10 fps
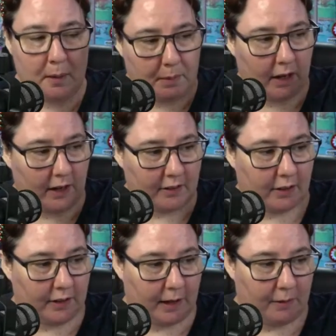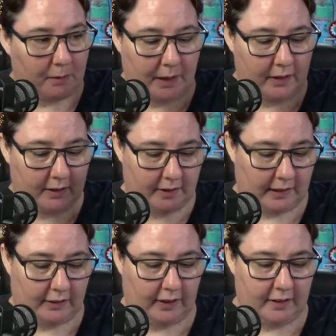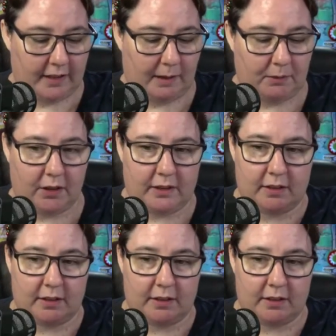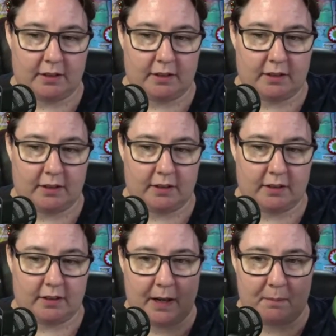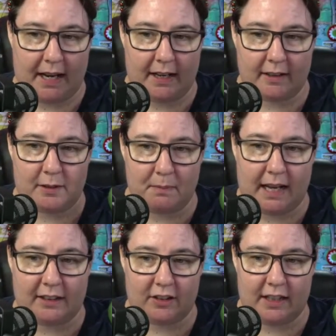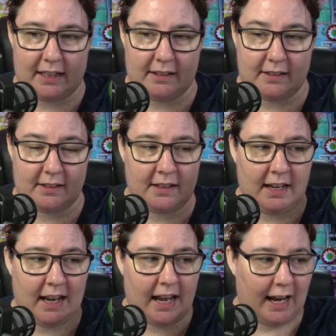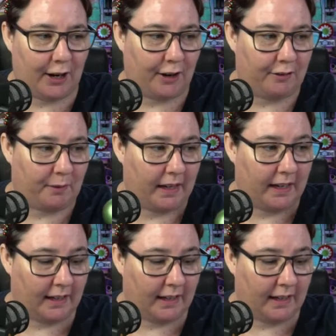But I stole that one because it's actually the same size. And I was like, I'm going to make it to match these and go from there.